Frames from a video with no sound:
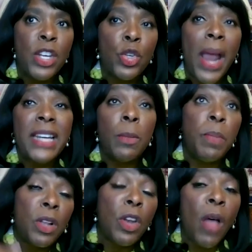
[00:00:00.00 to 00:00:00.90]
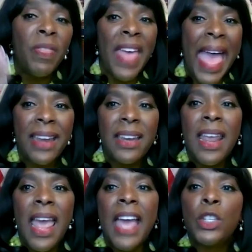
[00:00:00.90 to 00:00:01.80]
trying to build on that,
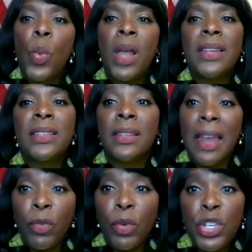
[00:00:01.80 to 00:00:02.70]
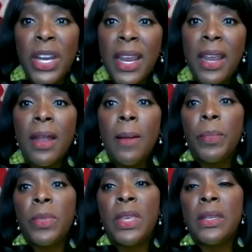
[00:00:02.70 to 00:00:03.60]
as well as leveraging
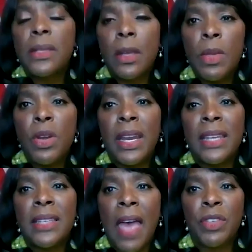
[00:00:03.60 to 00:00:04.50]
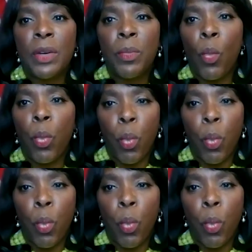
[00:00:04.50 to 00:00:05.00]
these communities, have to